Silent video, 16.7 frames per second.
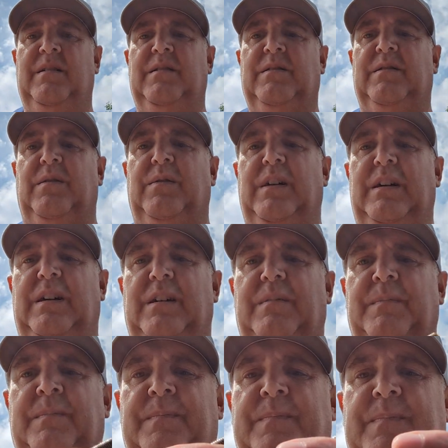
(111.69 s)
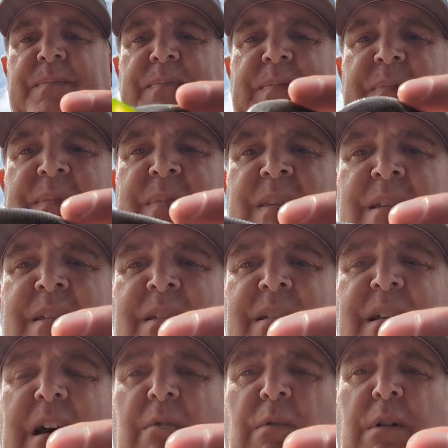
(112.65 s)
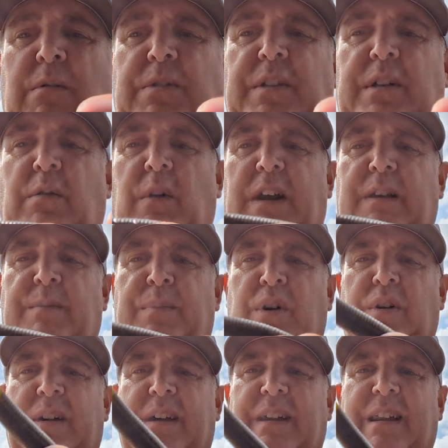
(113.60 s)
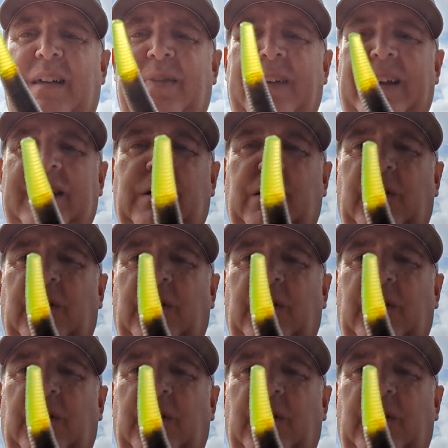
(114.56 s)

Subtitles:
So then I went with the green pumpkin. I think the